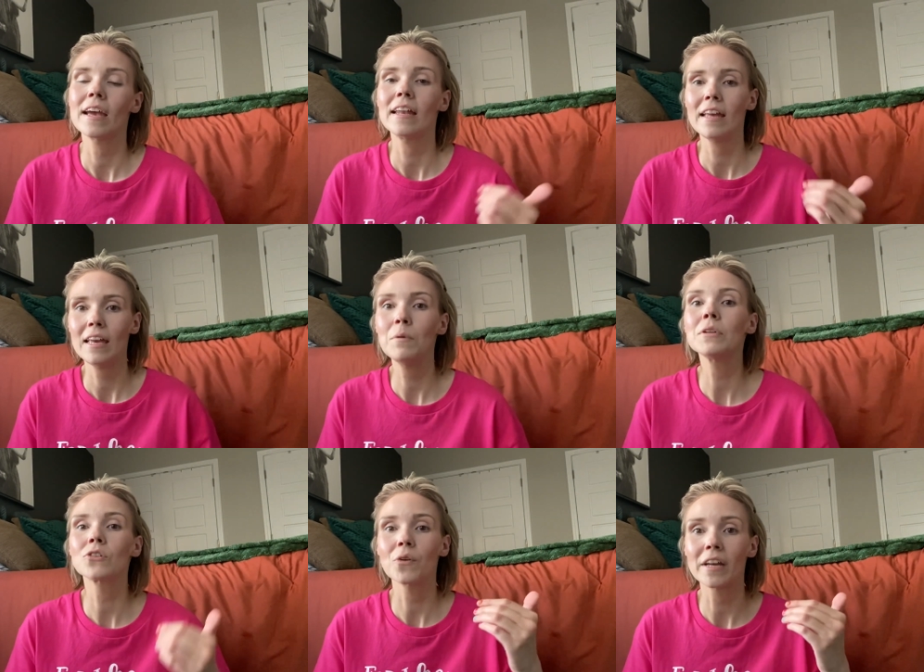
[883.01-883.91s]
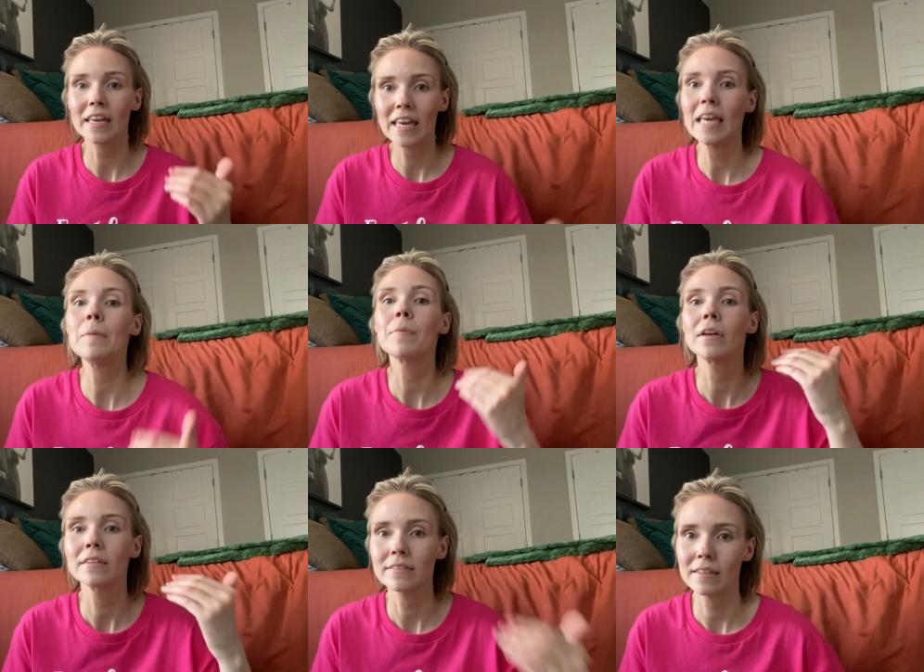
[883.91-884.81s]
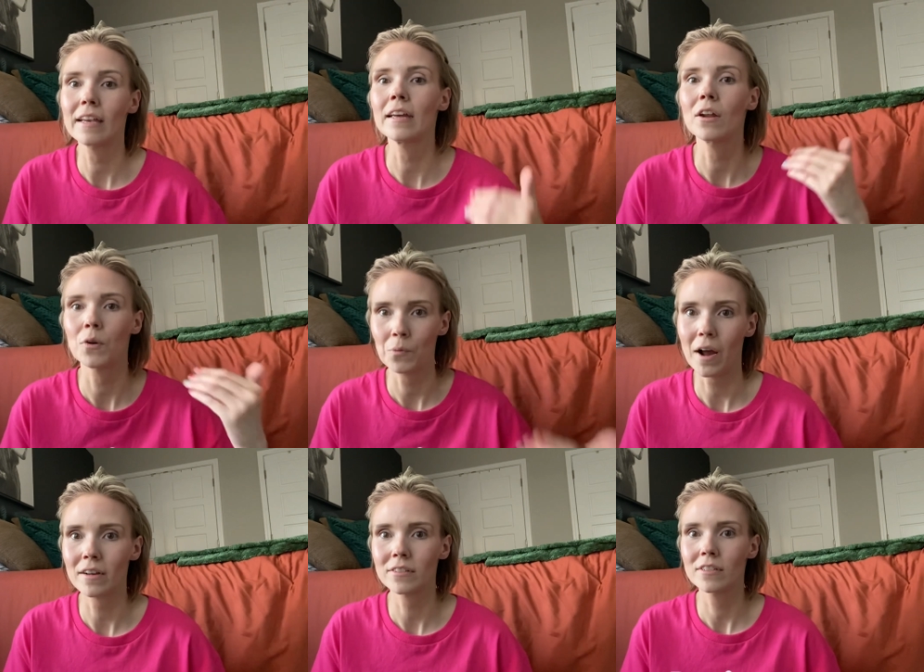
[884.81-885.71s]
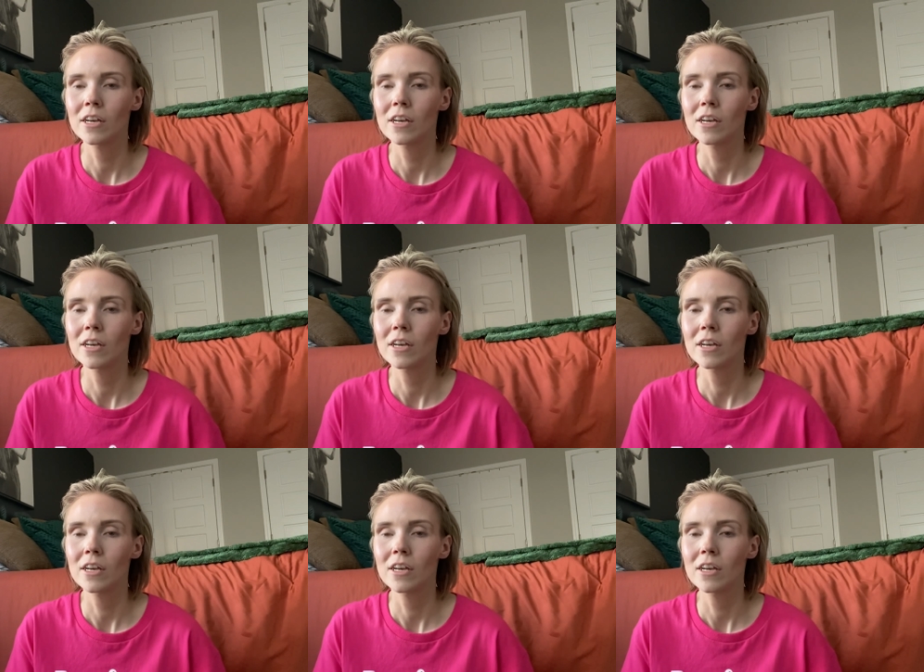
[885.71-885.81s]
and he was going to keep slinging rocks.